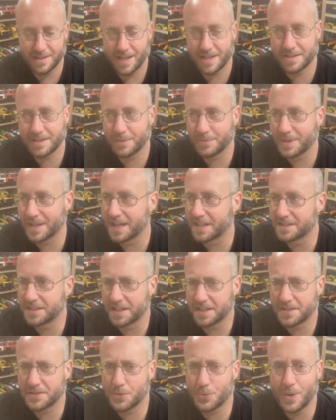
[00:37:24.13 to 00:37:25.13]
think we had
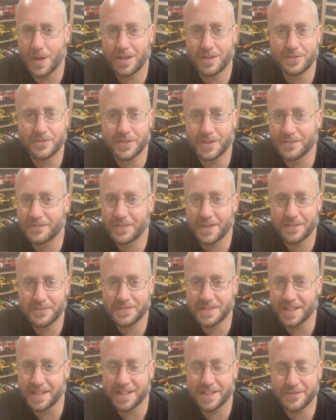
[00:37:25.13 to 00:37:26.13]
like 12 or
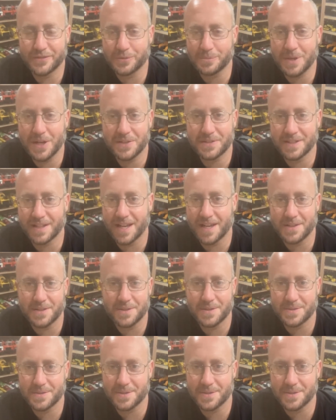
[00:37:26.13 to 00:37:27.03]
15 of them all together.